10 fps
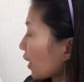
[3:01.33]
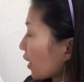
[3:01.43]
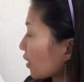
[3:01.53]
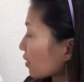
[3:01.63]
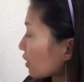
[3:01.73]

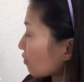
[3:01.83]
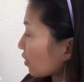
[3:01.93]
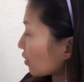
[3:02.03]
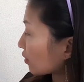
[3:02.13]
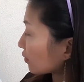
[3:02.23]
and
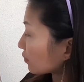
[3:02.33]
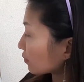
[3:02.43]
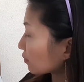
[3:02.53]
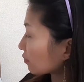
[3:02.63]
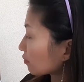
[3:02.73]
even
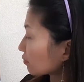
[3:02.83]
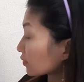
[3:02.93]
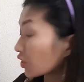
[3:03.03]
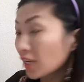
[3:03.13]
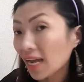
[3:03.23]

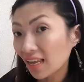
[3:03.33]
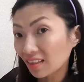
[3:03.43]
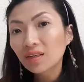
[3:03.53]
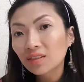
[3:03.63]
your head